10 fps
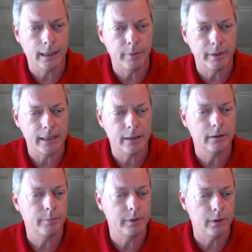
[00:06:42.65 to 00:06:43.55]
beginning
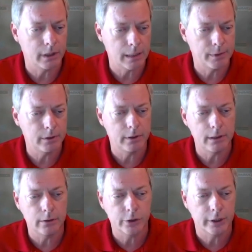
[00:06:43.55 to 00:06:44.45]
to come into the
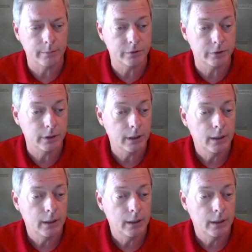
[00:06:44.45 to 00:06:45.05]
dealerships.